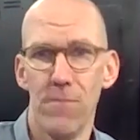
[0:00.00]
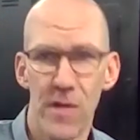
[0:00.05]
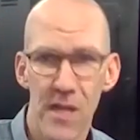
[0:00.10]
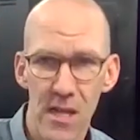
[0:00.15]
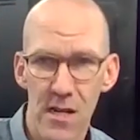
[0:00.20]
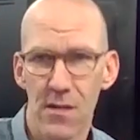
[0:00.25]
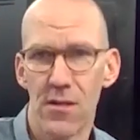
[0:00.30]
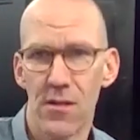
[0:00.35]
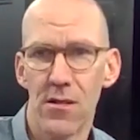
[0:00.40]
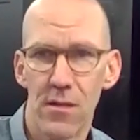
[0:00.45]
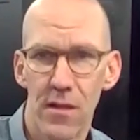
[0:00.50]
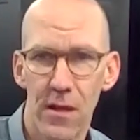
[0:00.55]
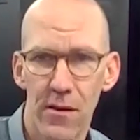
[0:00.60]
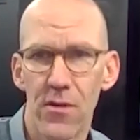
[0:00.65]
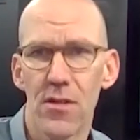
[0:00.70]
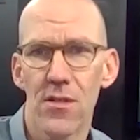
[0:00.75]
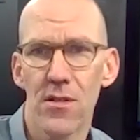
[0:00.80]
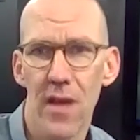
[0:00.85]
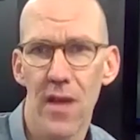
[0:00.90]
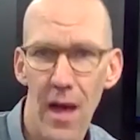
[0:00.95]
Eaton
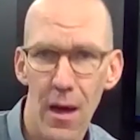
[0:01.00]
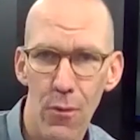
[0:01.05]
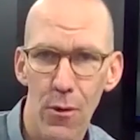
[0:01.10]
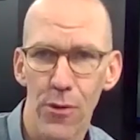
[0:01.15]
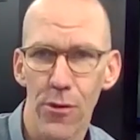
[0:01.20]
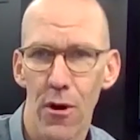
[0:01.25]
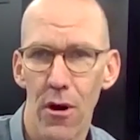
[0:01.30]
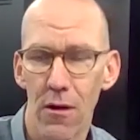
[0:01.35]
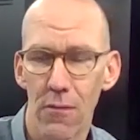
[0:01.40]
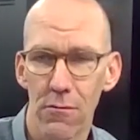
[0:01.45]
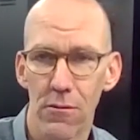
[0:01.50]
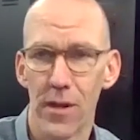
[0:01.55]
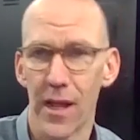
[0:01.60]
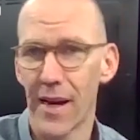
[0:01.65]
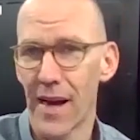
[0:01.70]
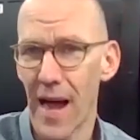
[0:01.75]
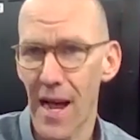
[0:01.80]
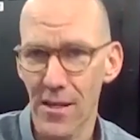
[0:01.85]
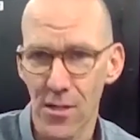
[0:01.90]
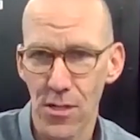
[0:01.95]
delivers that with our
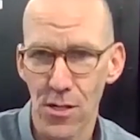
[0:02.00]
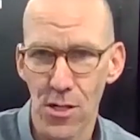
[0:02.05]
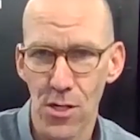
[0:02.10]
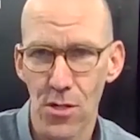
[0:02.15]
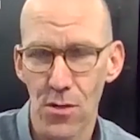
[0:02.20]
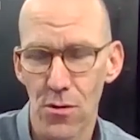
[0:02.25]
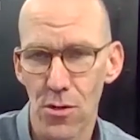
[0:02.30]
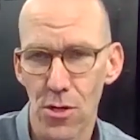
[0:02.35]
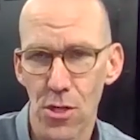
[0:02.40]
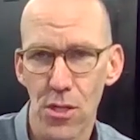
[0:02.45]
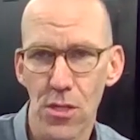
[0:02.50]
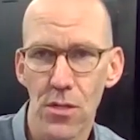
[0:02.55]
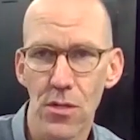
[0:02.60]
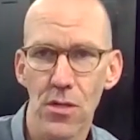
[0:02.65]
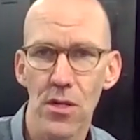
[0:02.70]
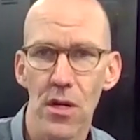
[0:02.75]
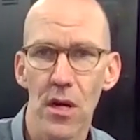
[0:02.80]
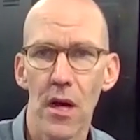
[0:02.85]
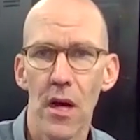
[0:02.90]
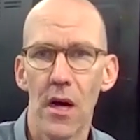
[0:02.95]
lead acid
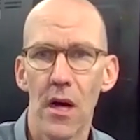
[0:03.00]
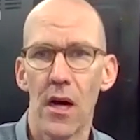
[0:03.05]
solutions.